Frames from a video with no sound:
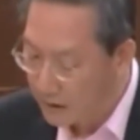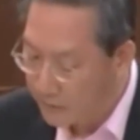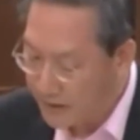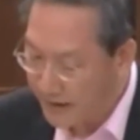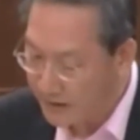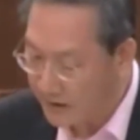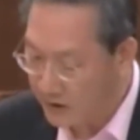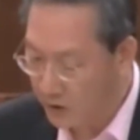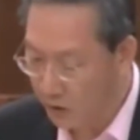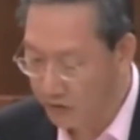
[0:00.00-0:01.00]
Besides these
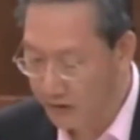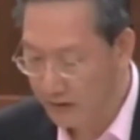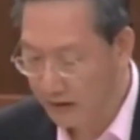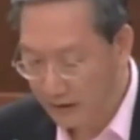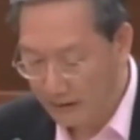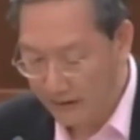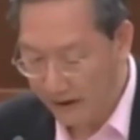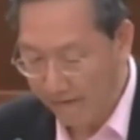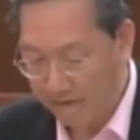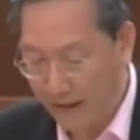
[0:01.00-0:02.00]
stories that
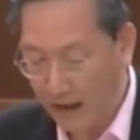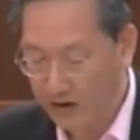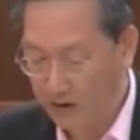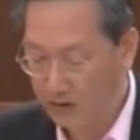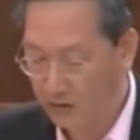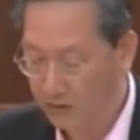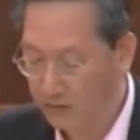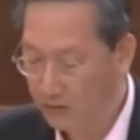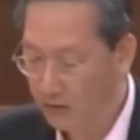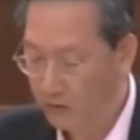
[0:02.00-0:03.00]
have touched us all,
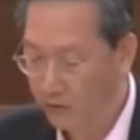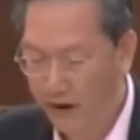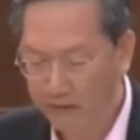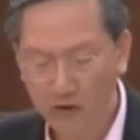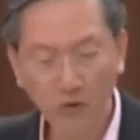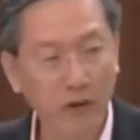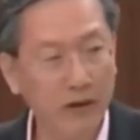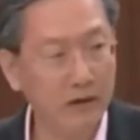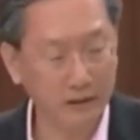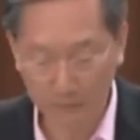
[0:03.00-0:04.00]
we have also
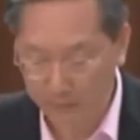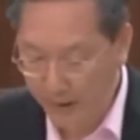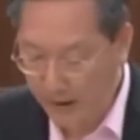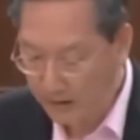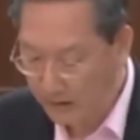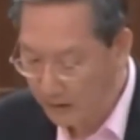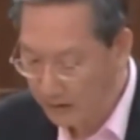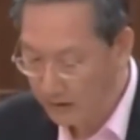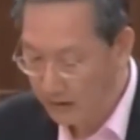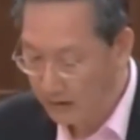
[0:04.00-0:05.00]
amazed
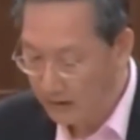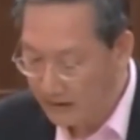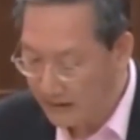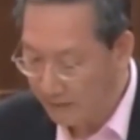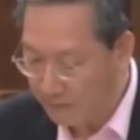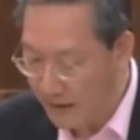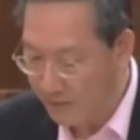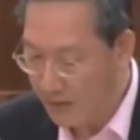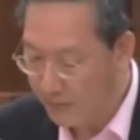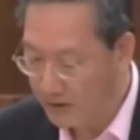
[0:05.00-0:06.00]
some
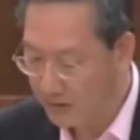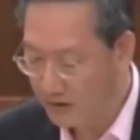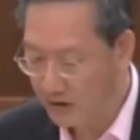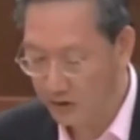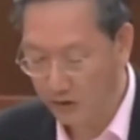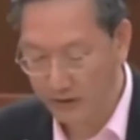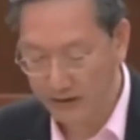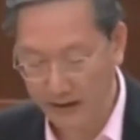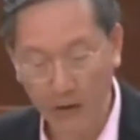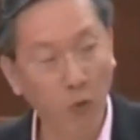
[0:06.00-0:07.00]
deeply personal stories
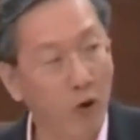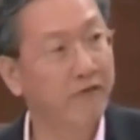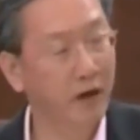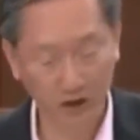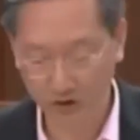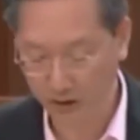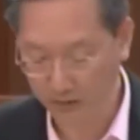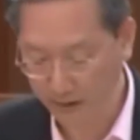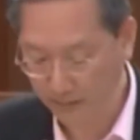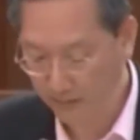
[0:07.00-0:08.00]
that are worth
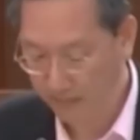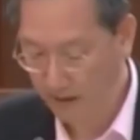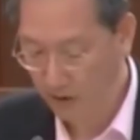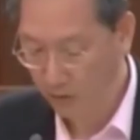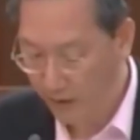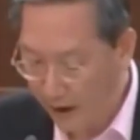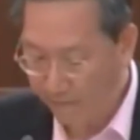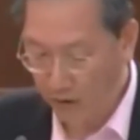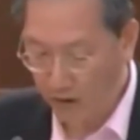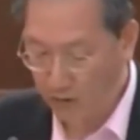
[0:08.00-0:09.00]
sharing. We
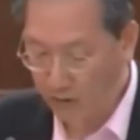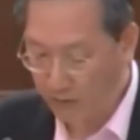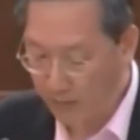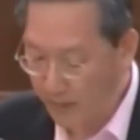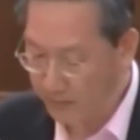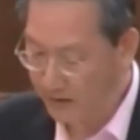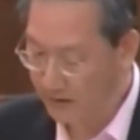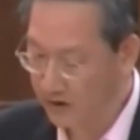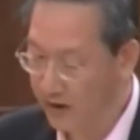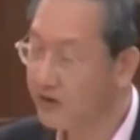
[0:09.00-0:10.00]
therefore agree with members'
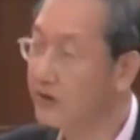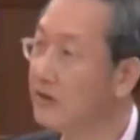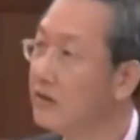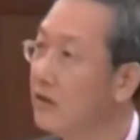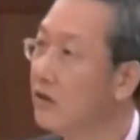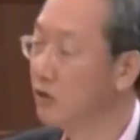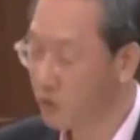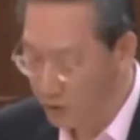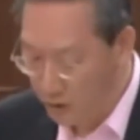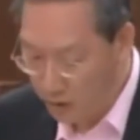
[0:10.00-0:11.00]
suggestions
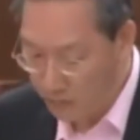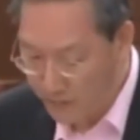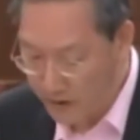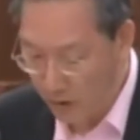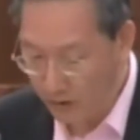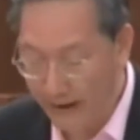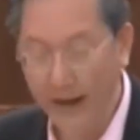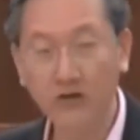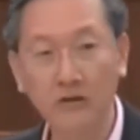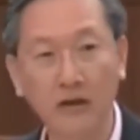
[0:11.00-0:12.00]
to go beyond
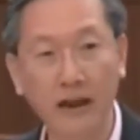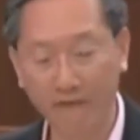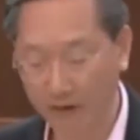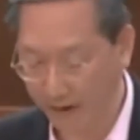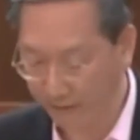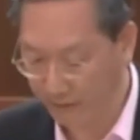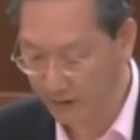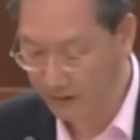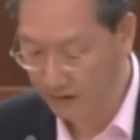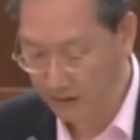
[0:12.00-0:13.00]
national level
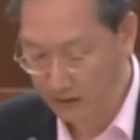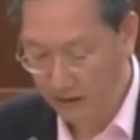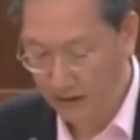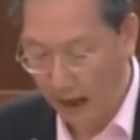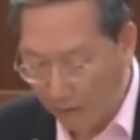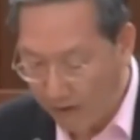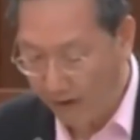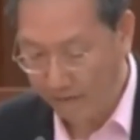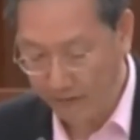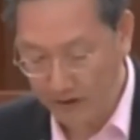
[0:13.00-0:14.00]
efforts our
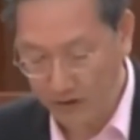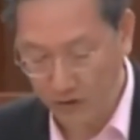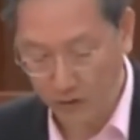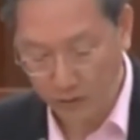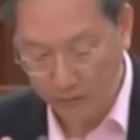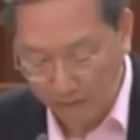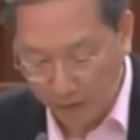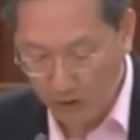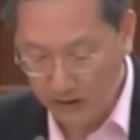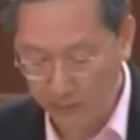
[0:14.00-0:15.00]
efforts to
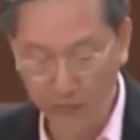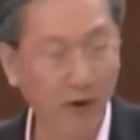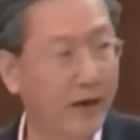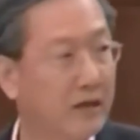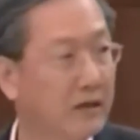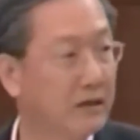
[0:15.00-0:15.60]
foster pride